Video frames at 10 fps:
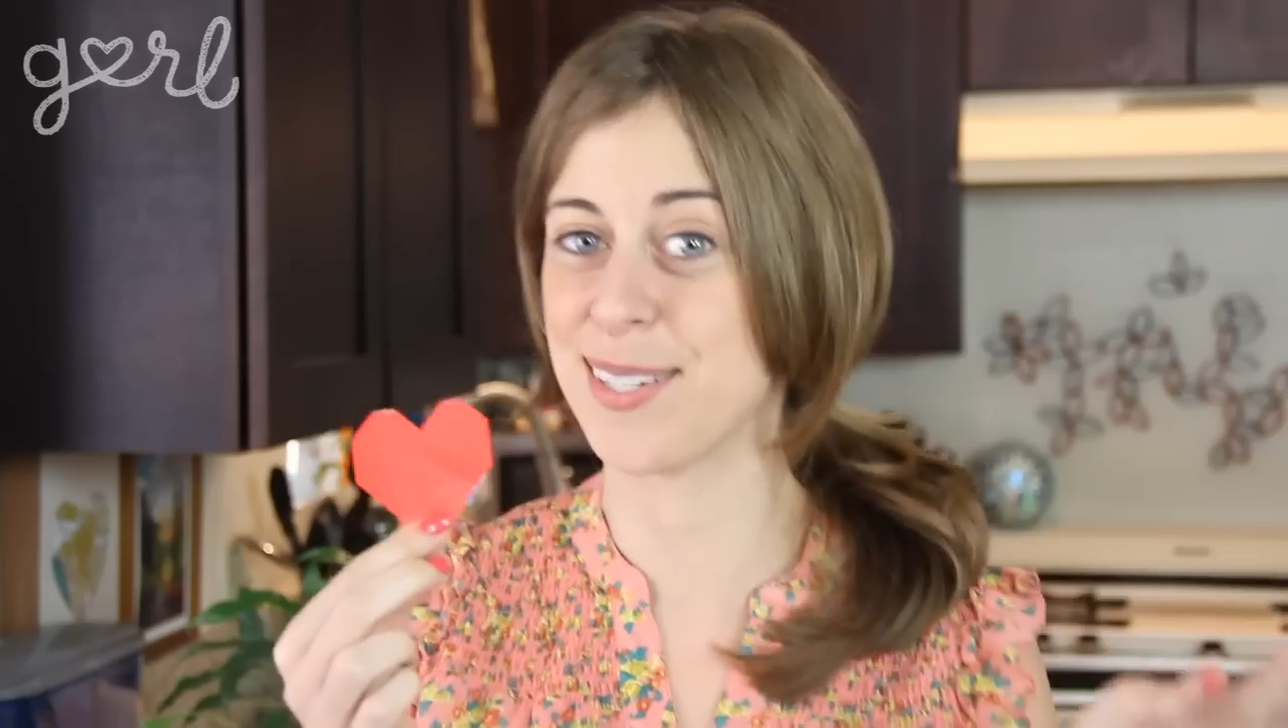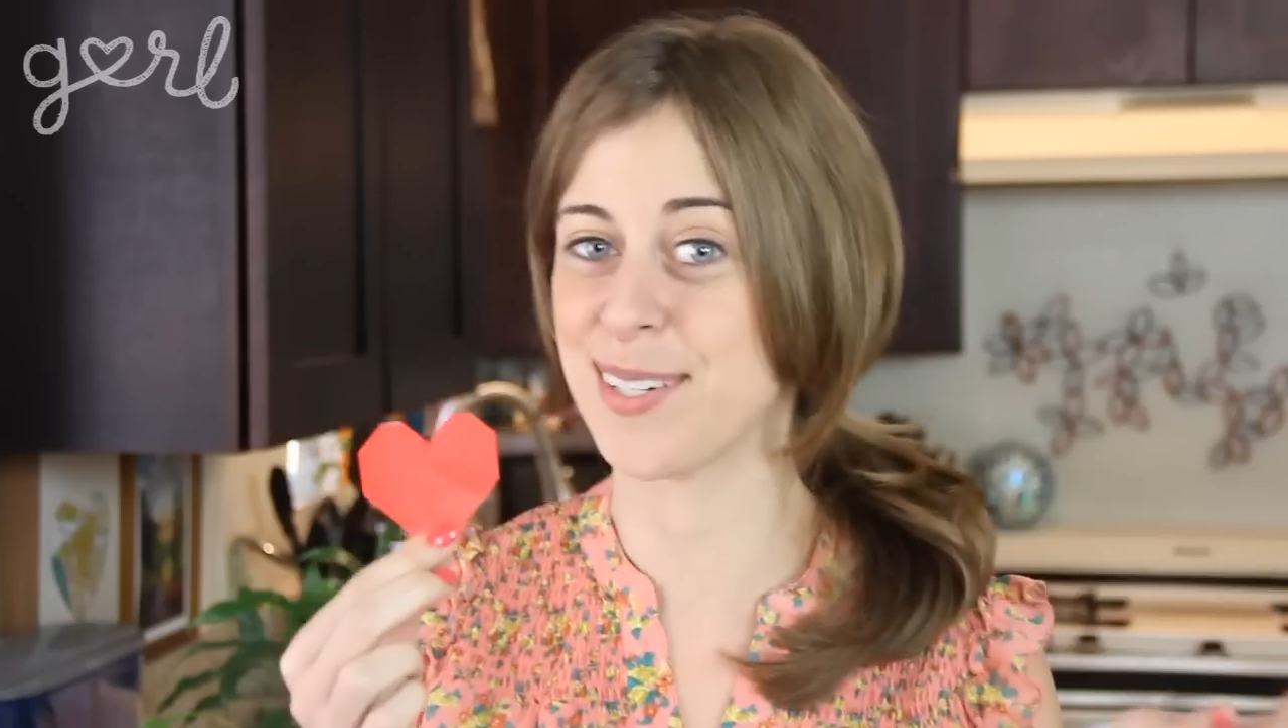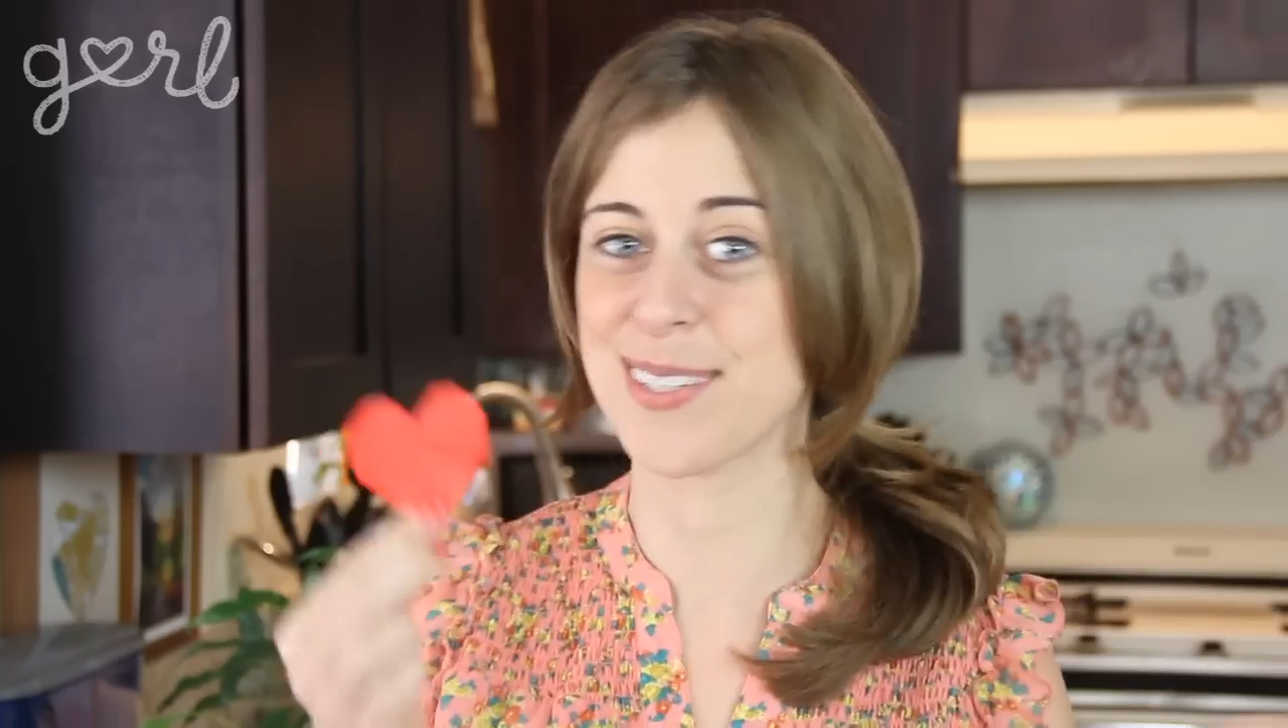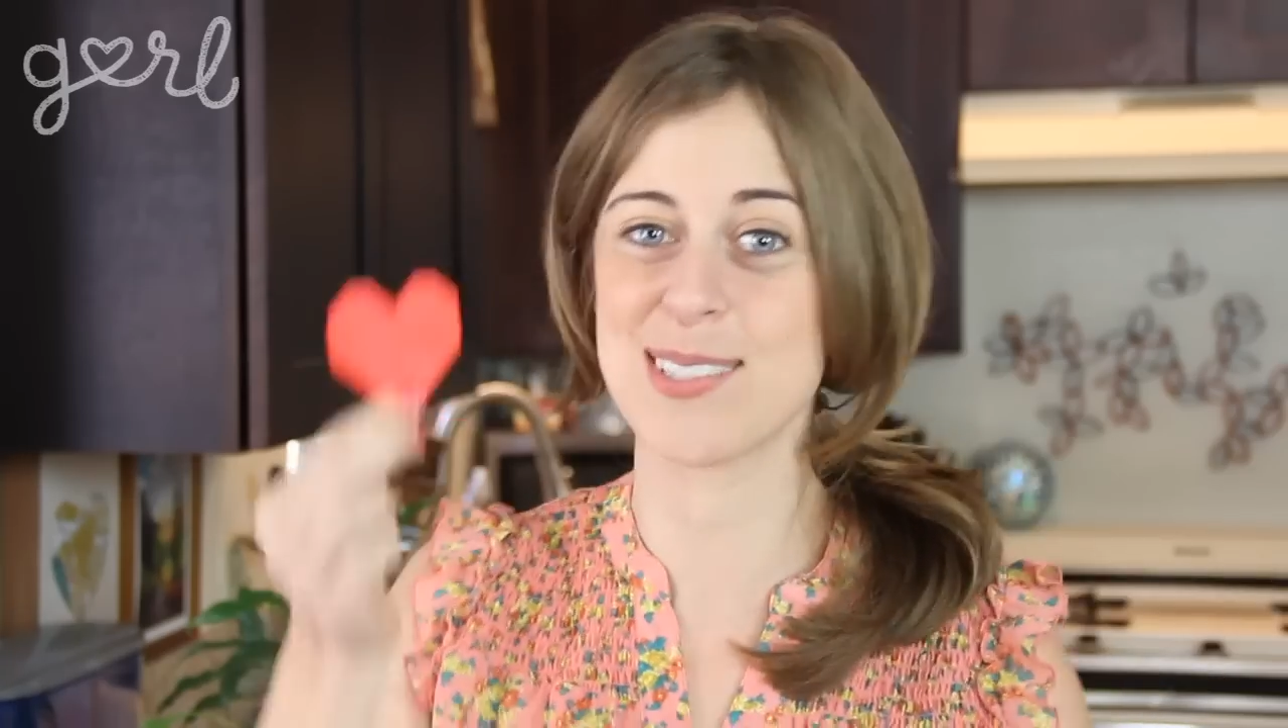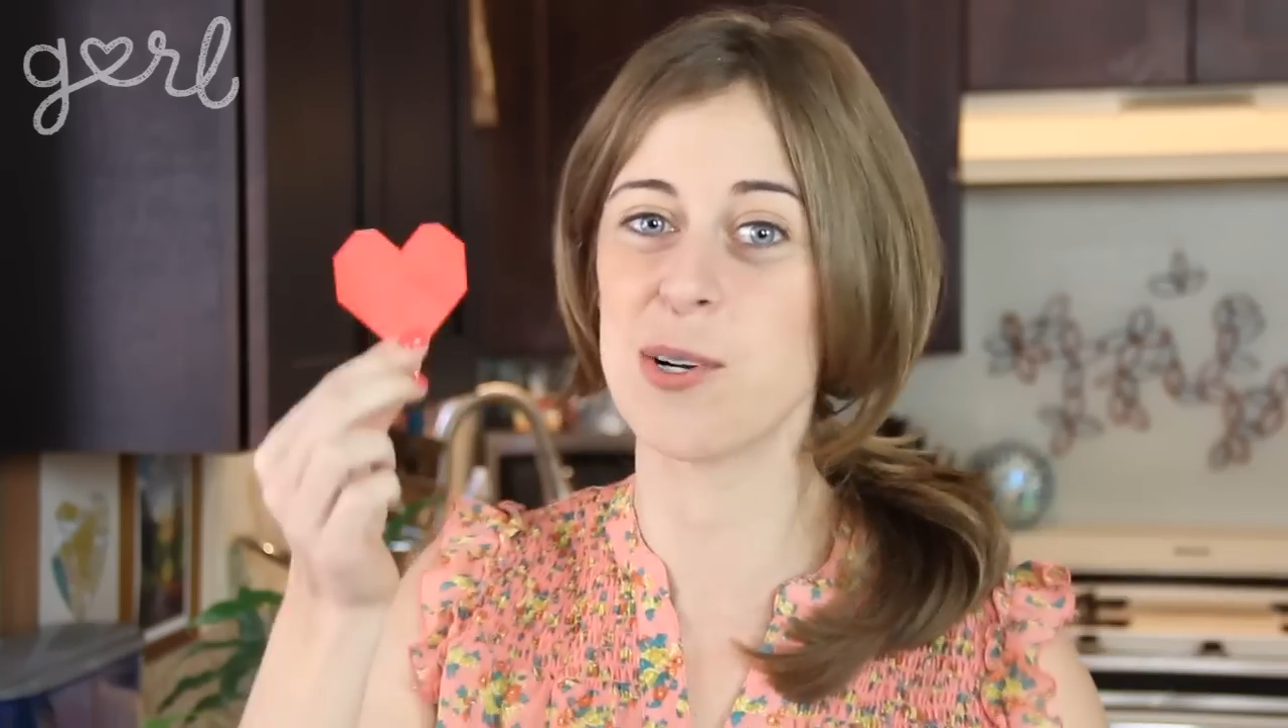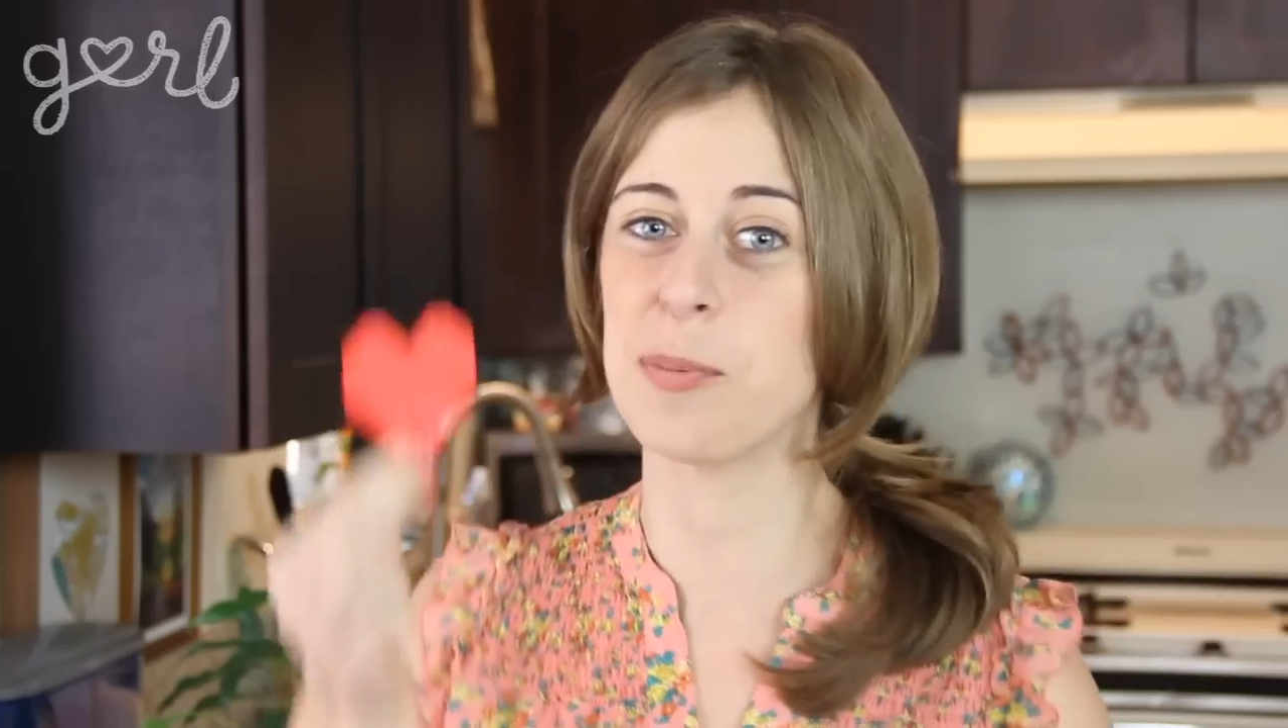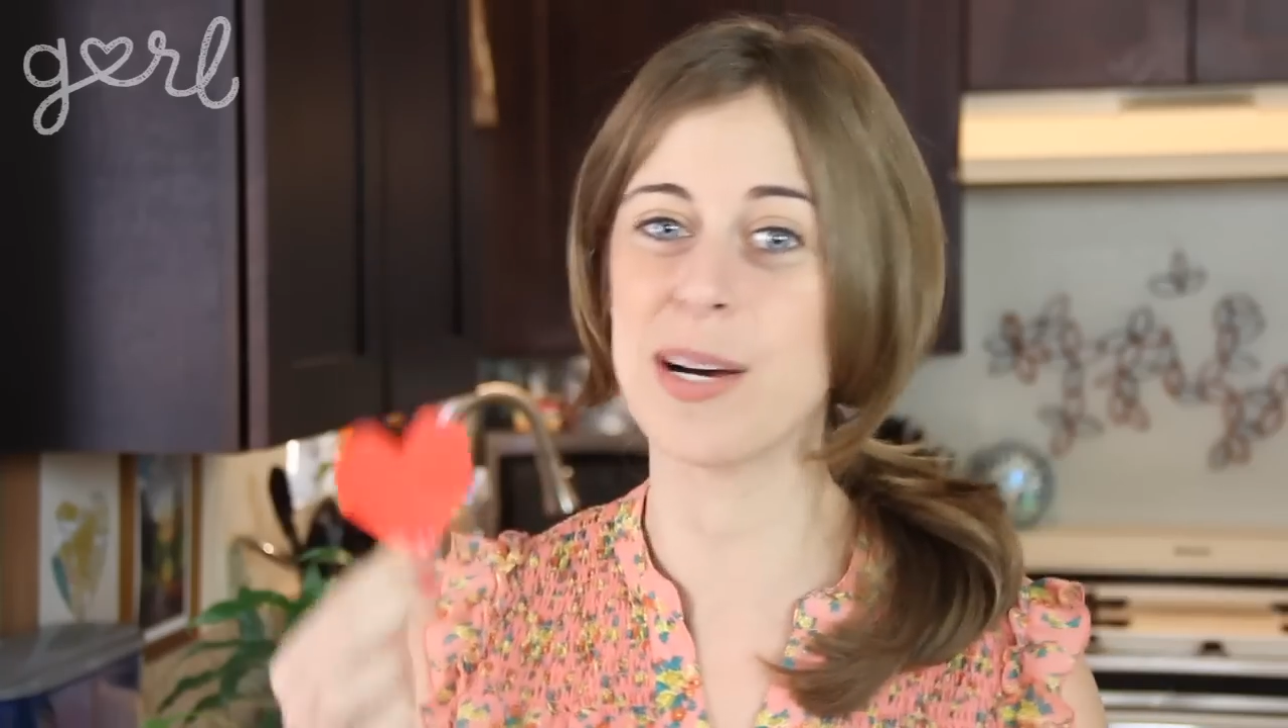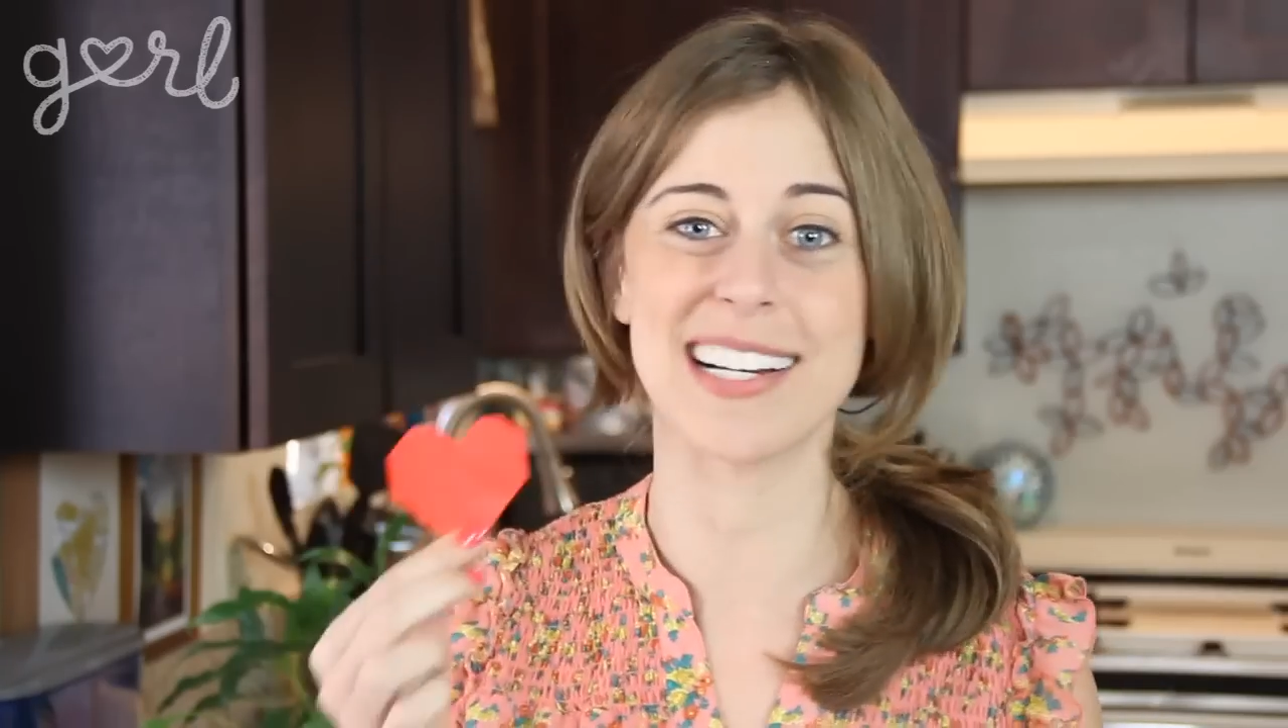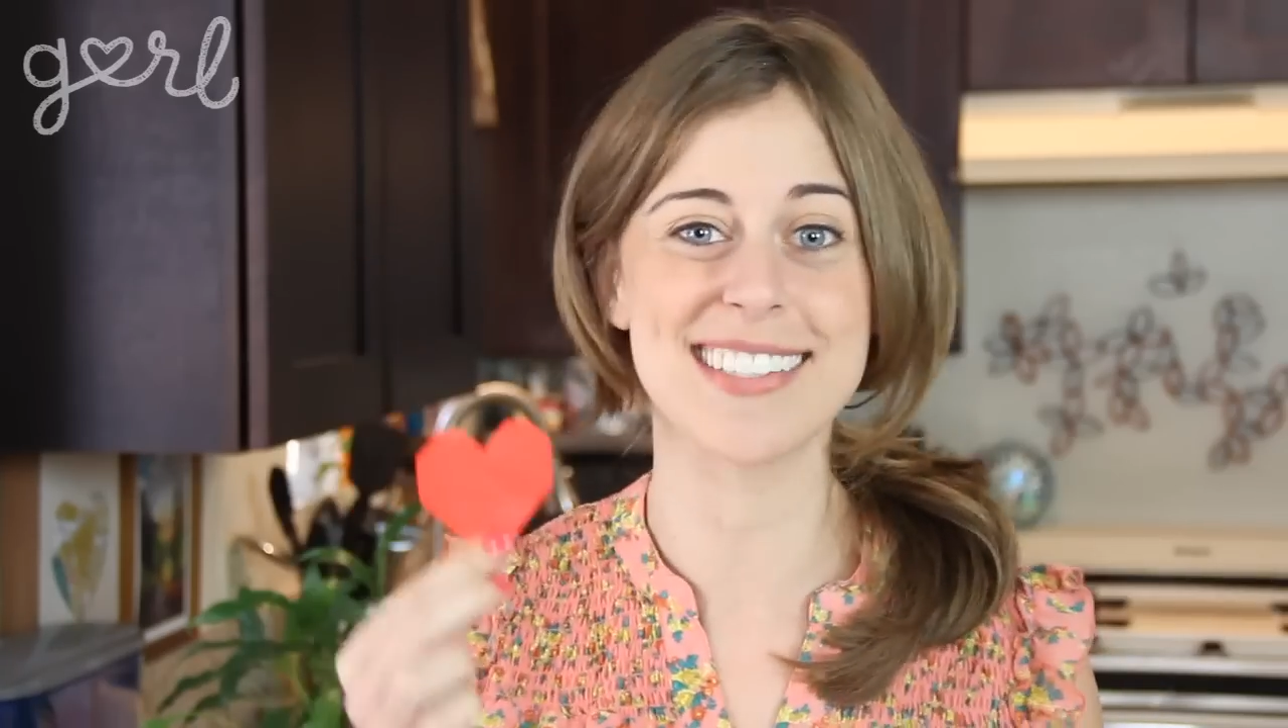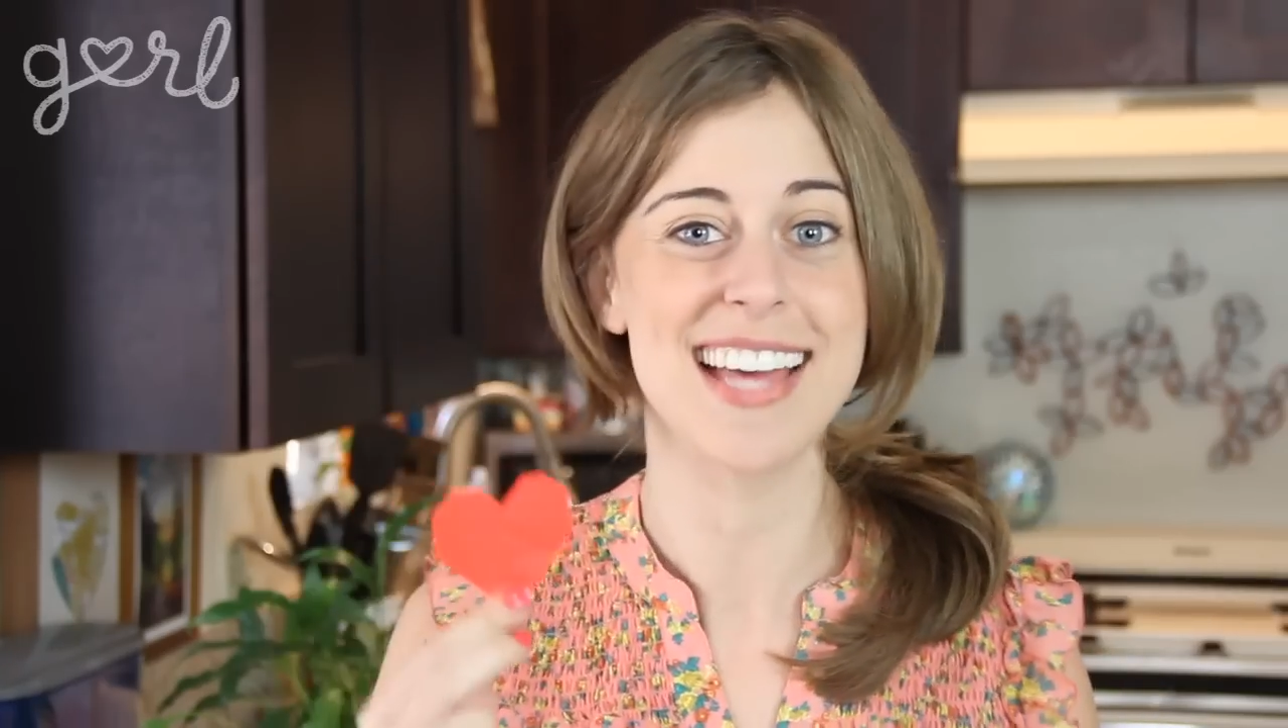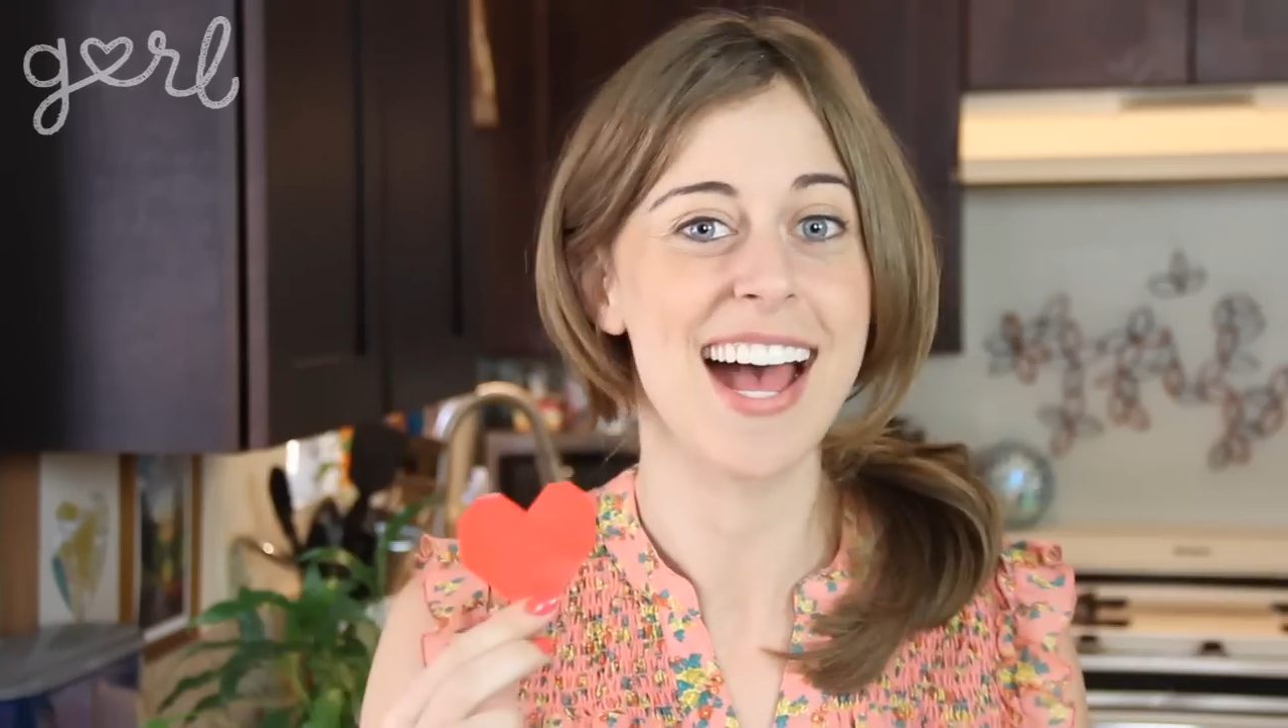to your school books.